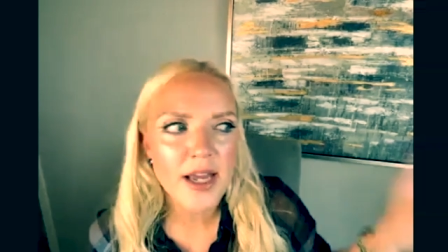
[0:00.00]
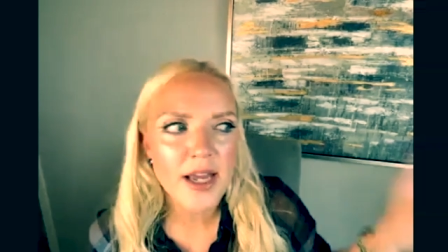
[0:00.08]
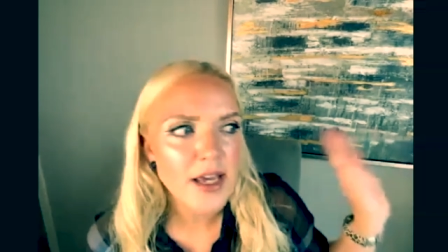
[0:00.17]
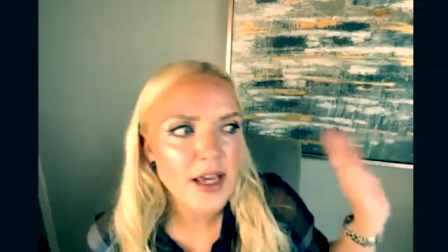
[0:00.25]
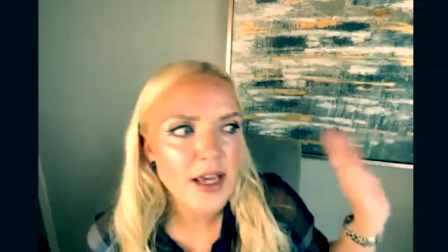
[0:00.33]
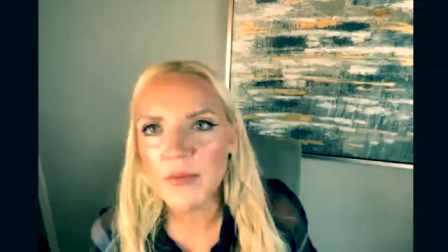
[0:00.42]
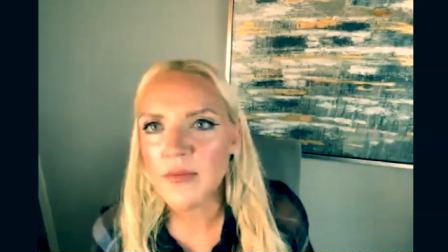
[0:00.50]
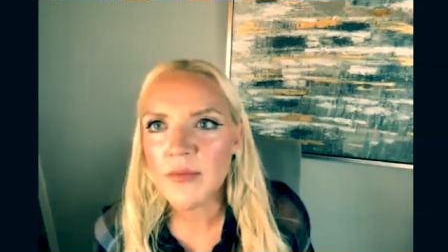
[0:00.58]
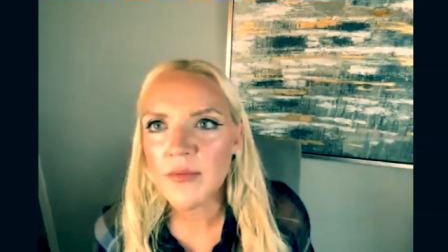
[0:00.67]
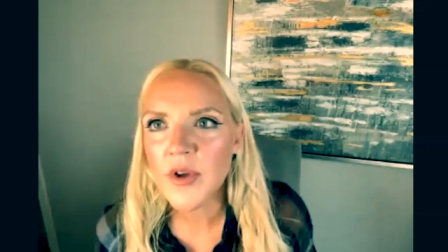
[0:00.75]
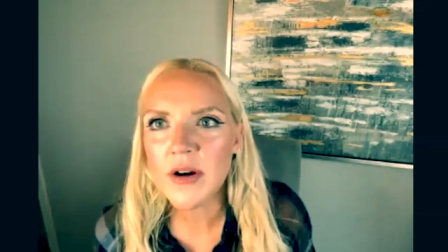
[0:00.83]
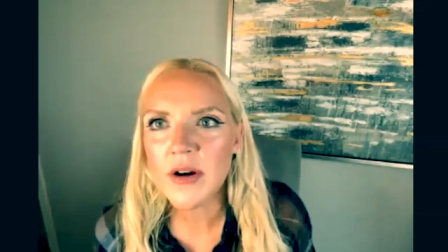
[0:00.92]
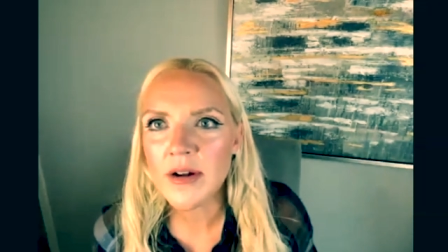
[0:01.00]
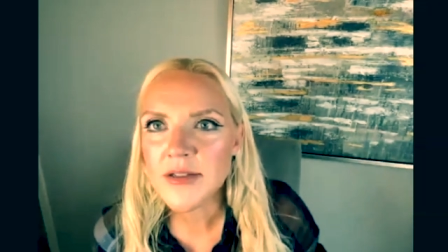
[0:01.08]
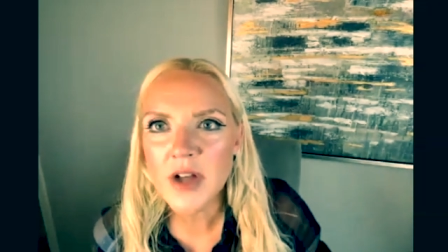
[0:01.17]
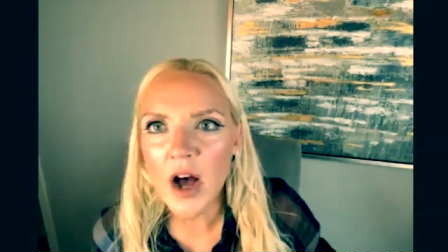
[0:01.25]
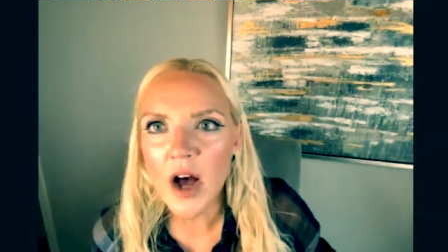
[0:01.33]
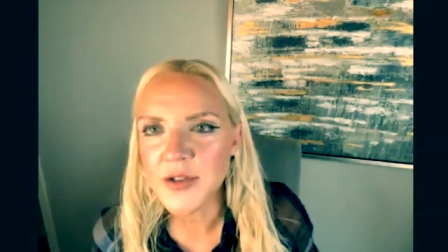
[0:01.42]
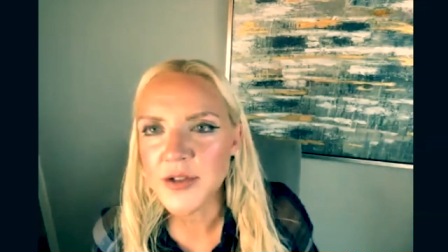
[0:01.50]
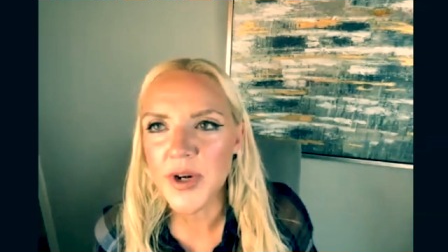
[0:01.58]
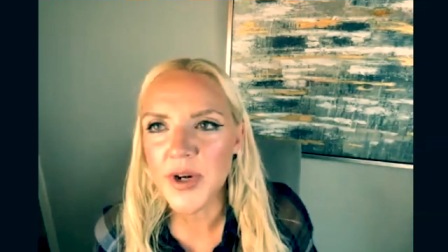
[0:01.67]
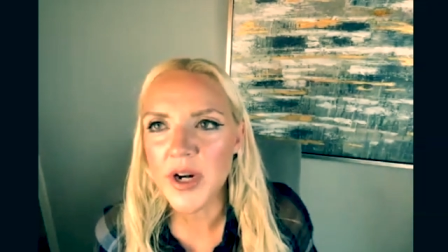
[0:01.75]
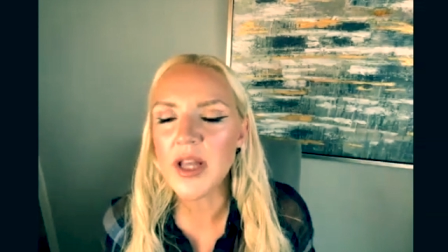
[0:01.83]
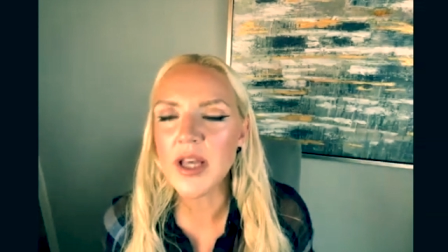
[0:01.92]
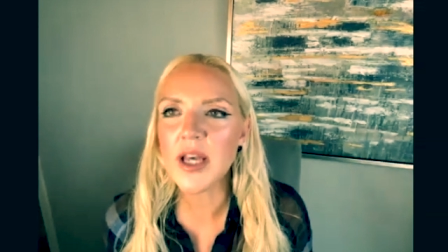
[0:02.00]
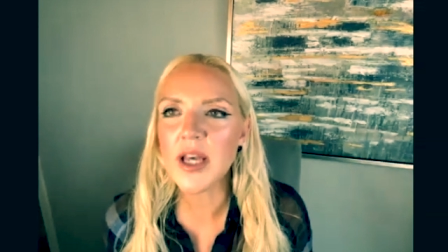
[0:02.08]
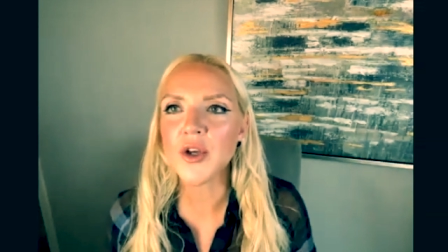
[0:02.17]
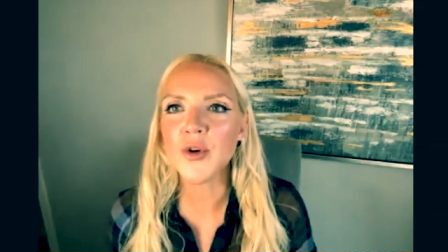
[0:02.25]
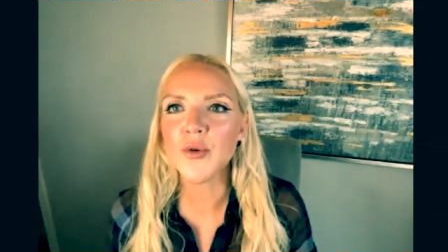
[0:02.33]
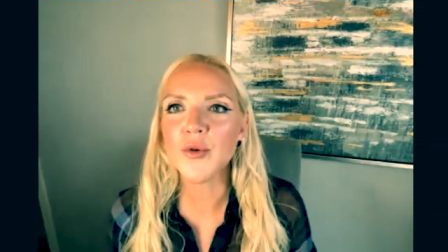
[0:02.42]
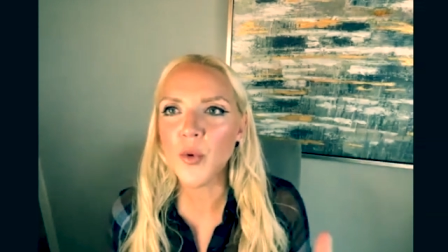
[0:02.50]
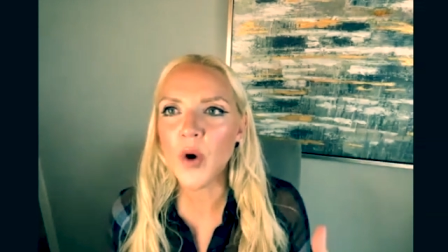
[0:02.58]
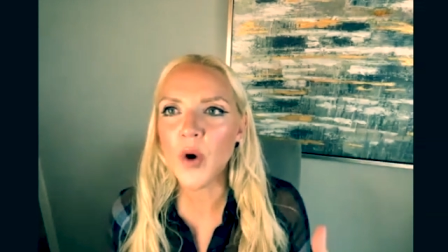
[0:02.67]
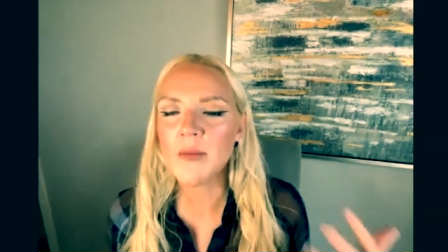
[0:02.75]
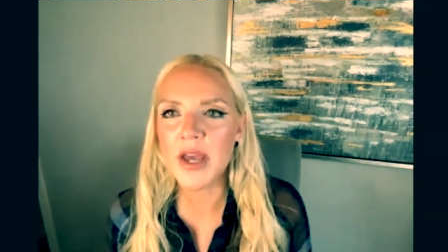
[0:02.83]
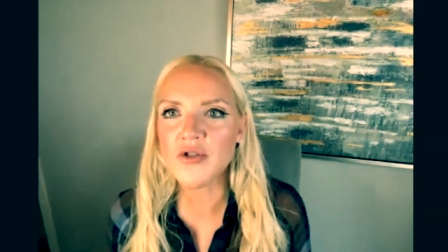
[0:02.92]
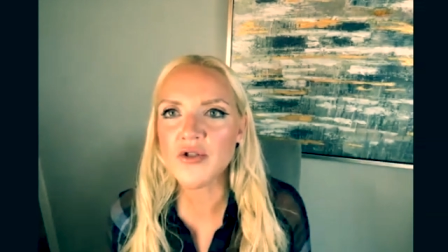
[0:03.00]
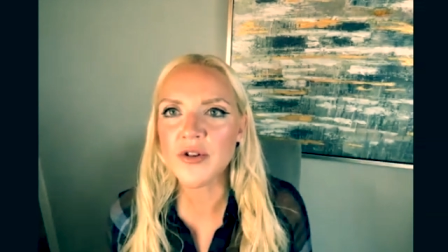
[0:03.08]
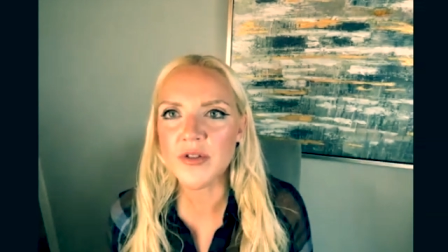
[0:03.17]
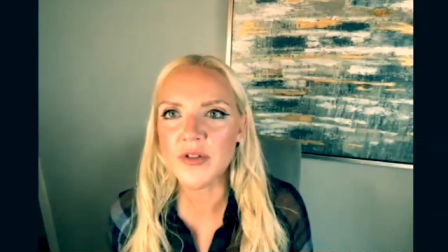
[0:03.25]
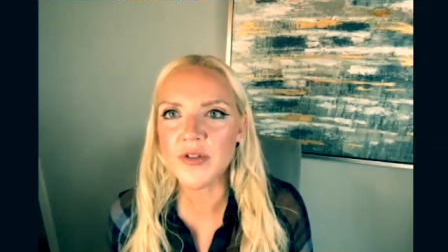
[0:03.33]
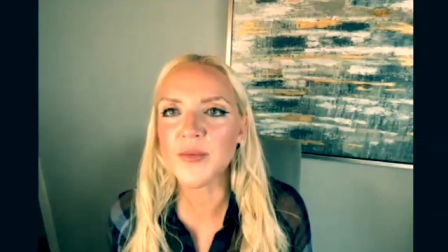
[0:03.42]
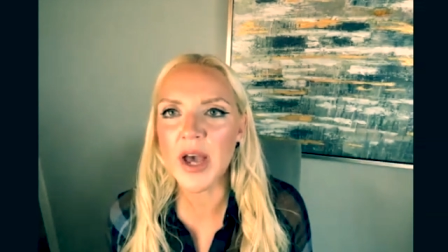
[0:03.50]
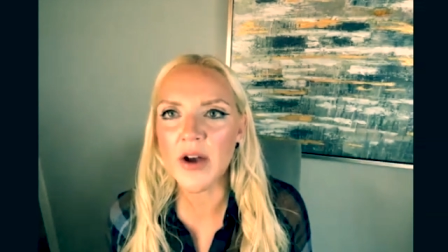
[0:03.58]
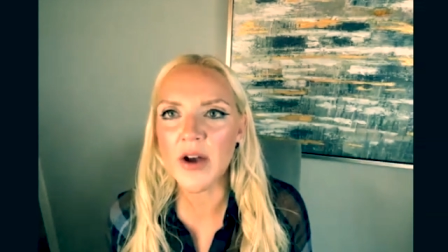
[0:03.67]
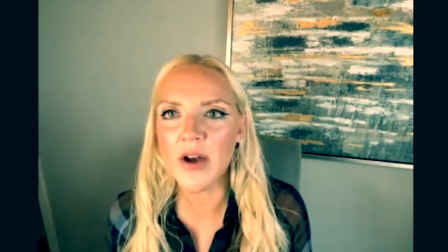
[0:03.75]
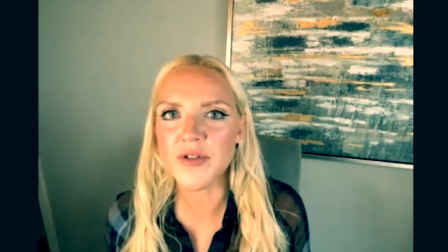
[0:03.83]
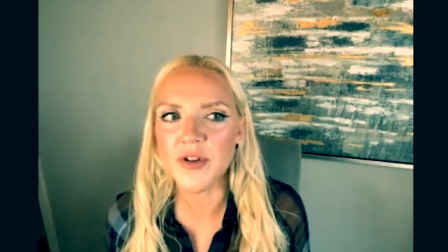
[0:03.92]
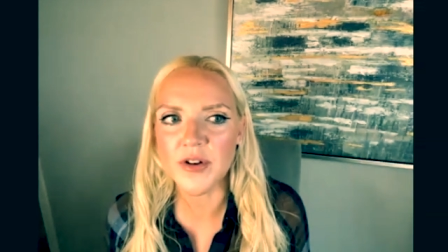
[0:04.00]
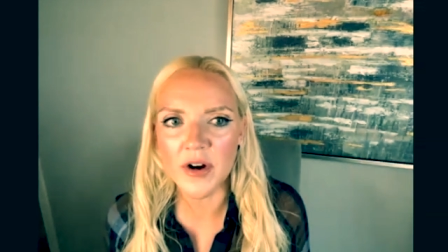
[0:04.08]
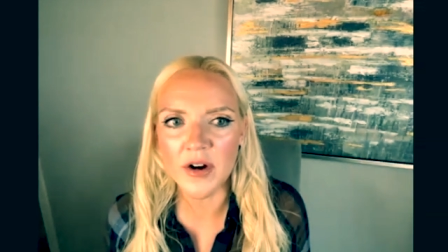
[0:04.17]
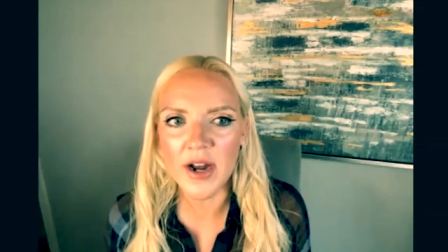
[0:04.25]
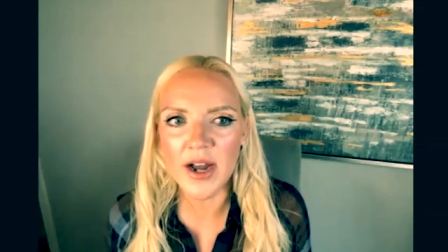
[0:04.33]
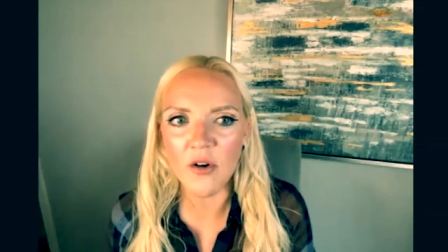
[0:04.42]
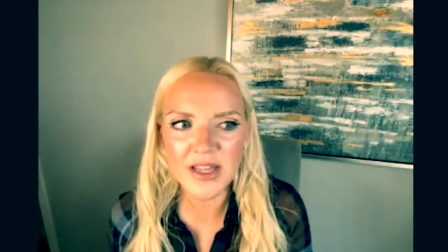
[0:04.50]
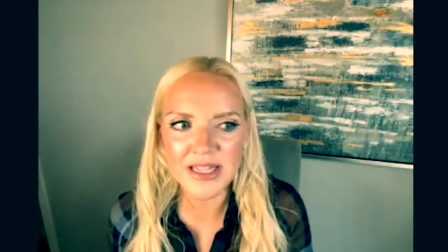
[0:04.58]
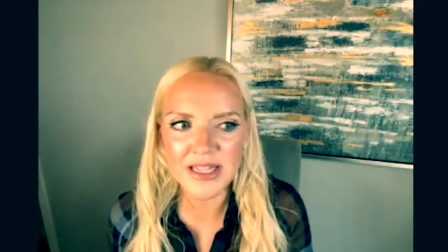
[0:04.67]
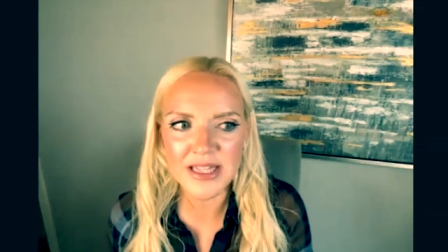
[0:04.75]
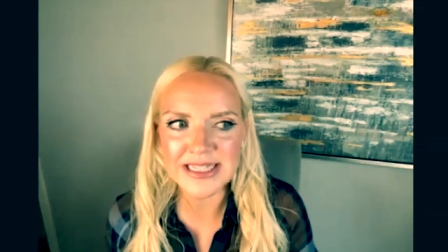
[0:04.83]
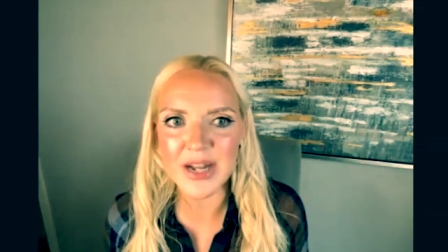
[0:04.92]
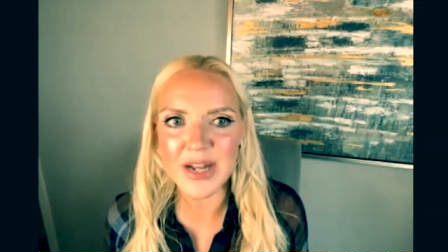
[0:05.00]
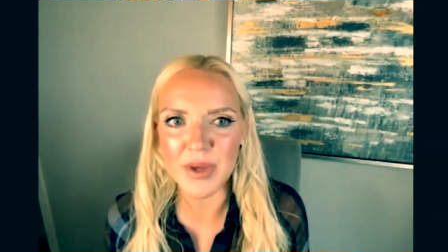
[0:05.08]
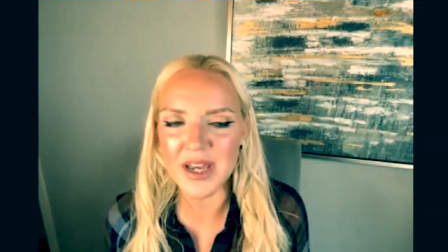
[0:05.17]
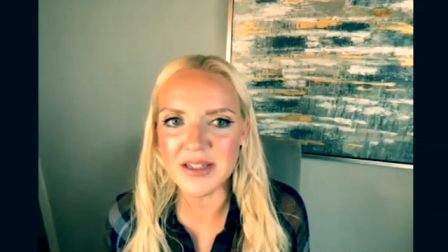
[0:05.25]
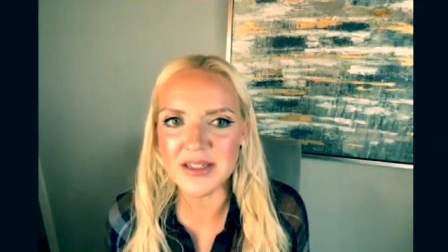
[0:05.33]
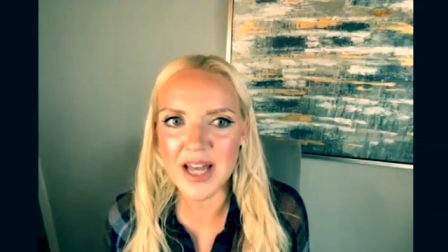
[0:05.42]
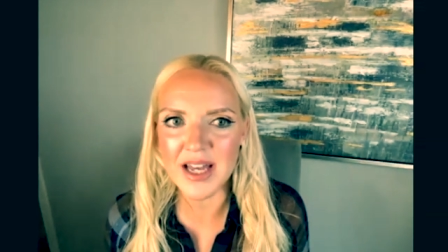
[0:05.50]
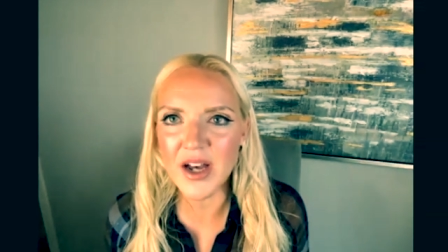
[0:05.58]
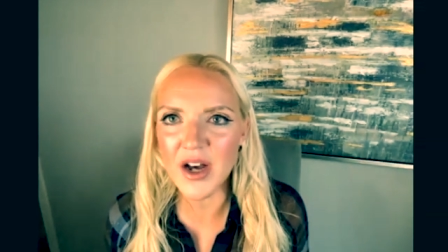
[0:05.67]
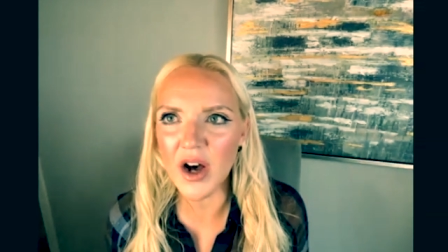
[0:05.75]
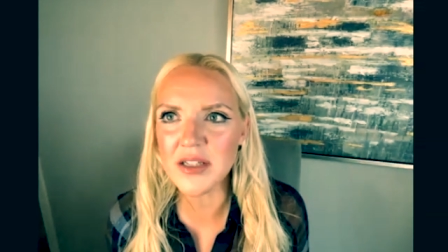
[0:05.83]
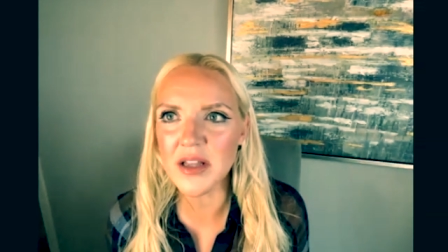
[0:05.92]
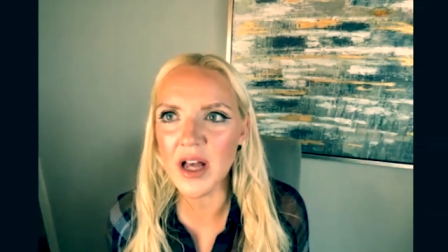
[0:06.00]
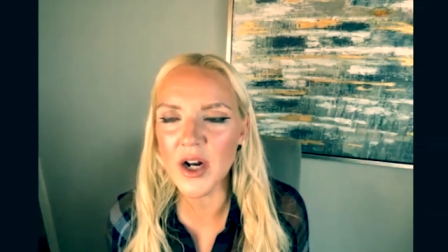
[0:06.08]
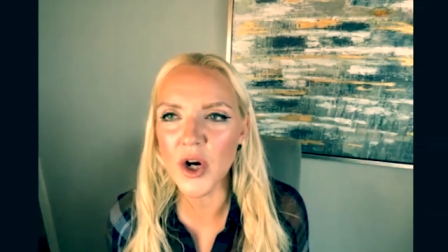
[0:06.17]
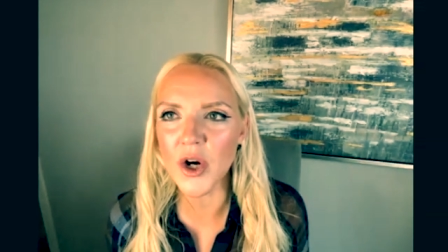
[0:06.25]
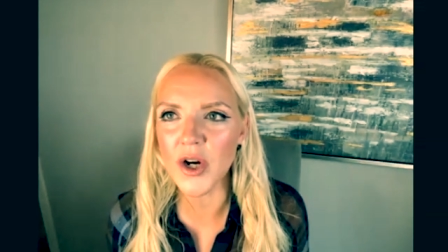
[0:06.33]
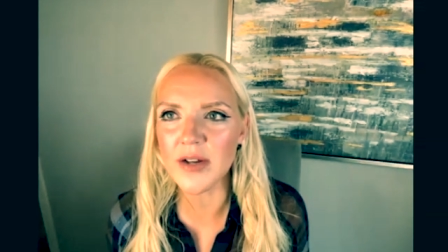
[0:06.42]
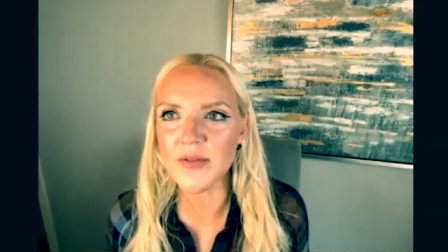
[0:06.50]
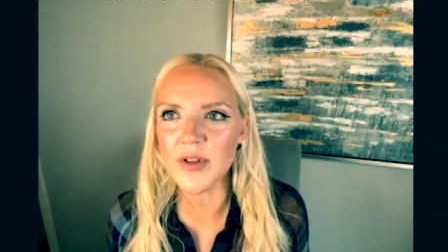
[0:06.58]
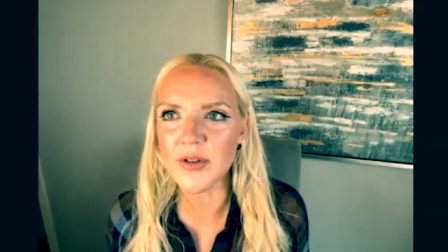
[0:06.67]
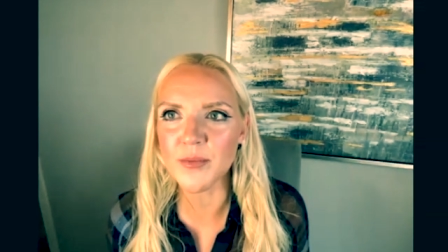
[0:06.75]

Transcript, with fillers: I gave him your socks or whatever. Like you you want to make sure that those boundaries are, are healthy and set because that can cause a lot of hurt.